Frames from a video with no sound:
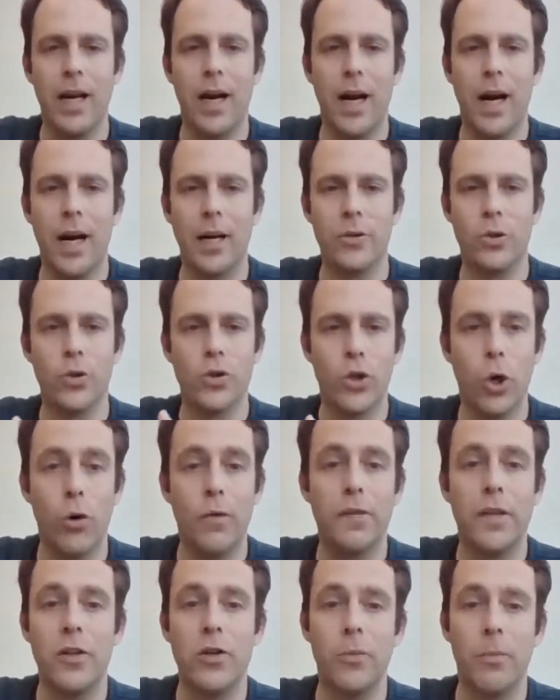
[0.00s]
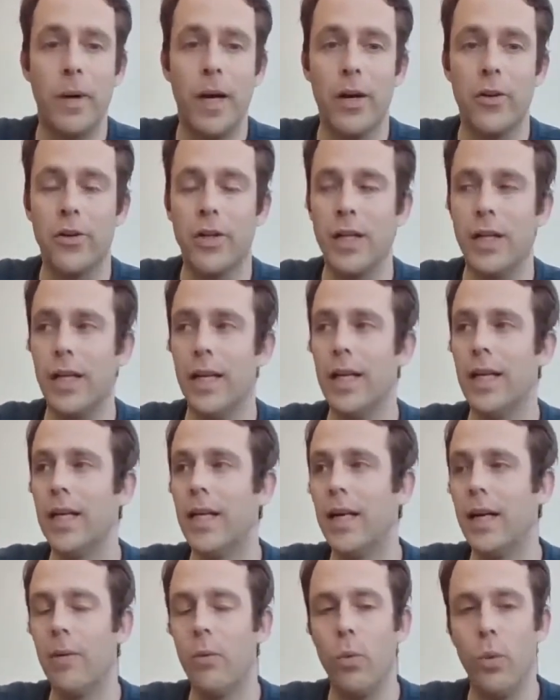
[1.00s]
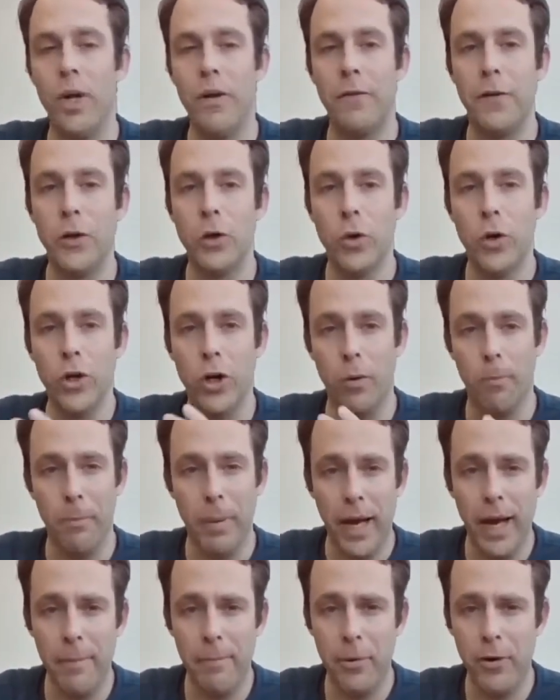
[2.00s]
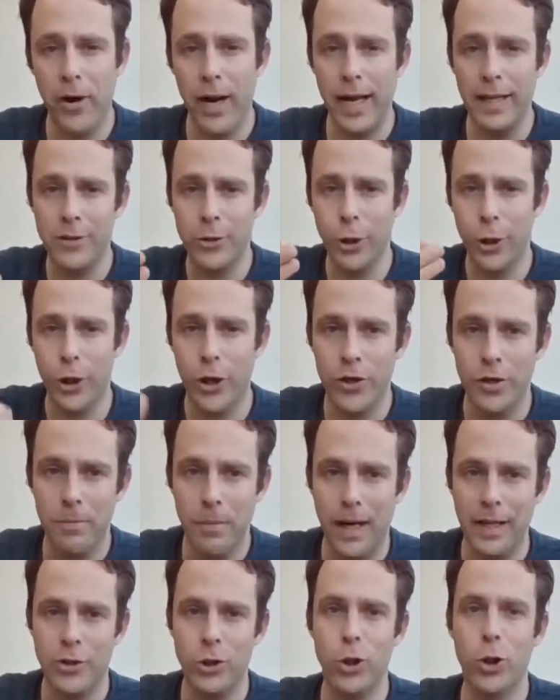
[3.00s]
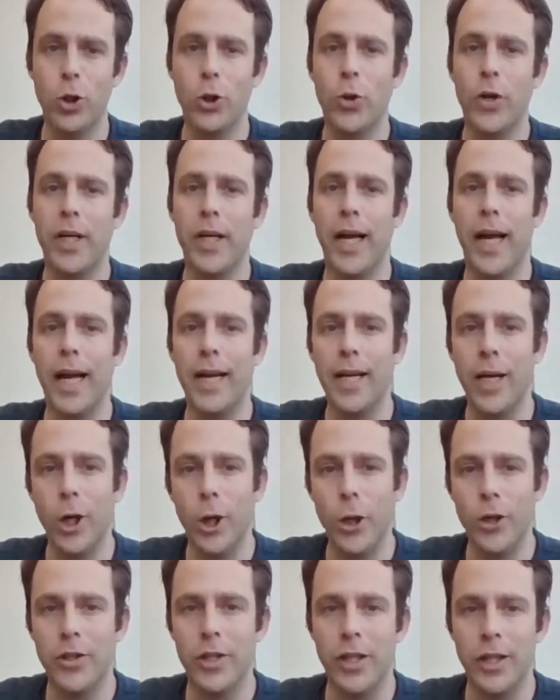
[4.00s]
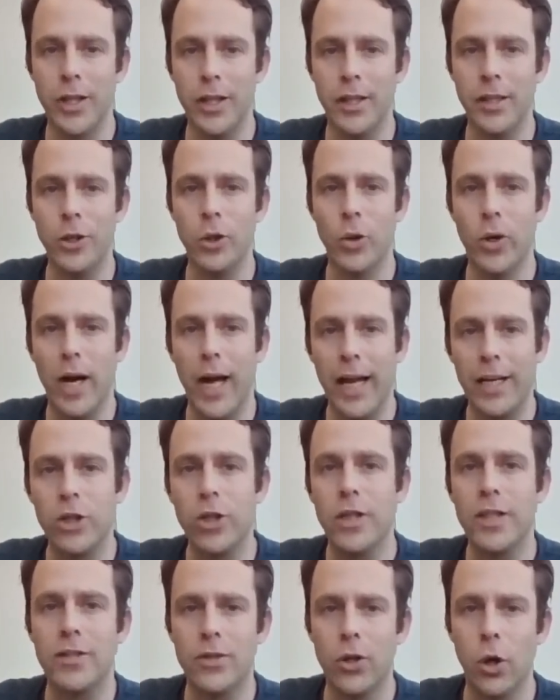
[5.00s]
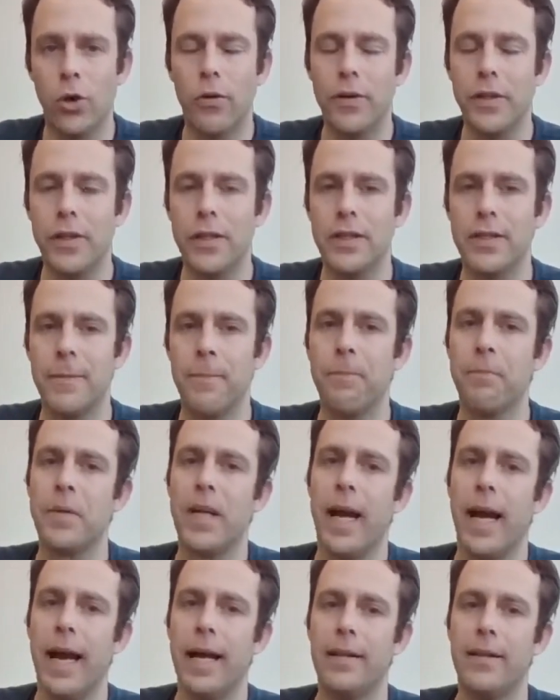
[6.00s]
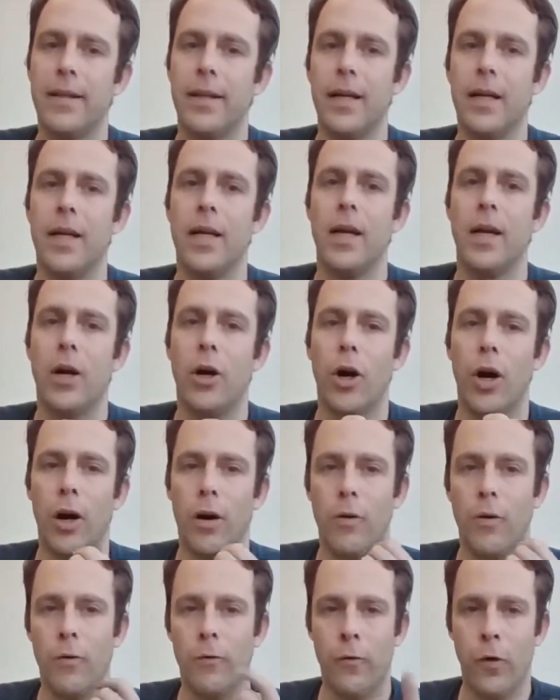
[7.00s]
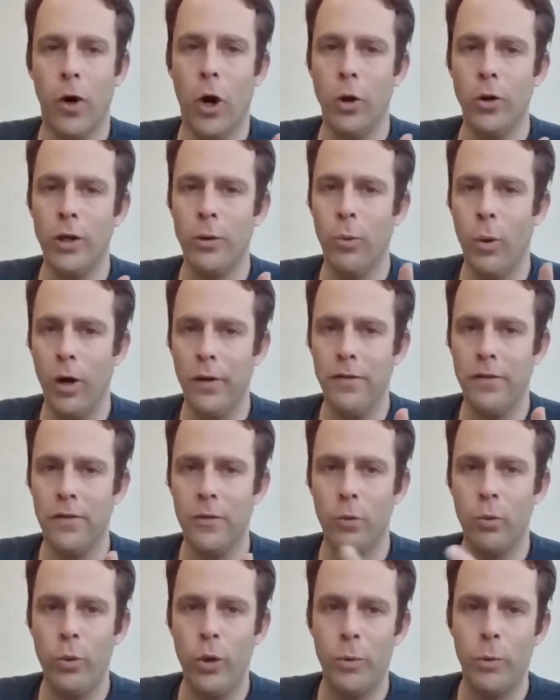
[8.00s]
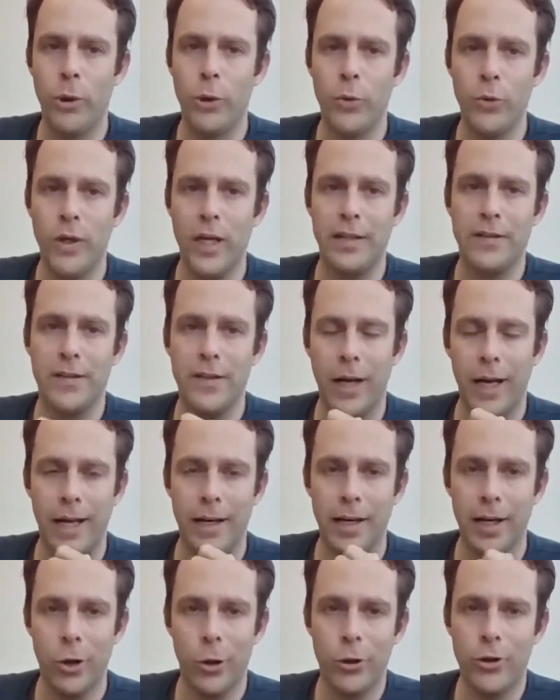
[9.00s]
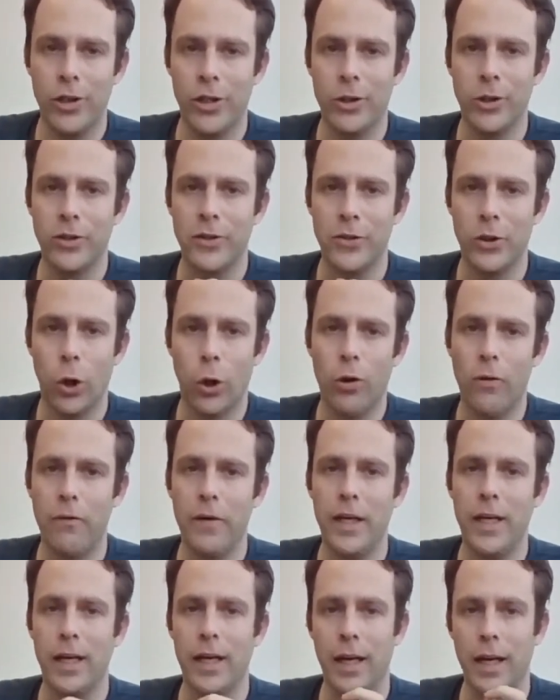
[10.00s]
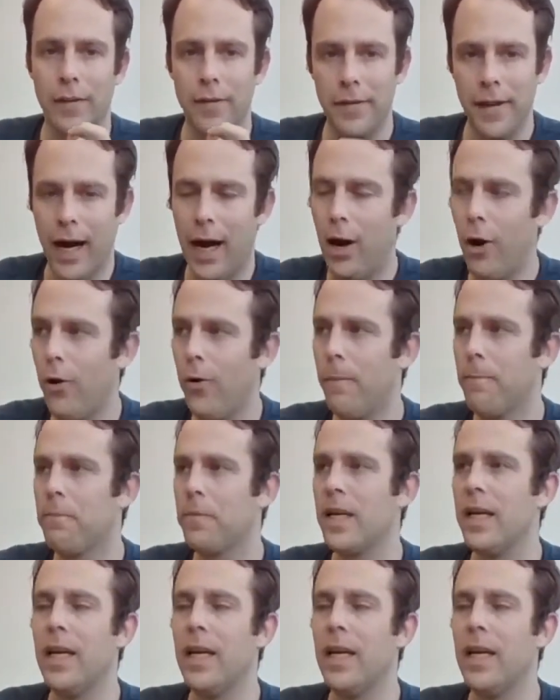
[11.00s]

to solve that numerically. If you do it on paper, as you learned in math, you're doing analytically. You're actually solving this. And for only once, we will do that analytical solving now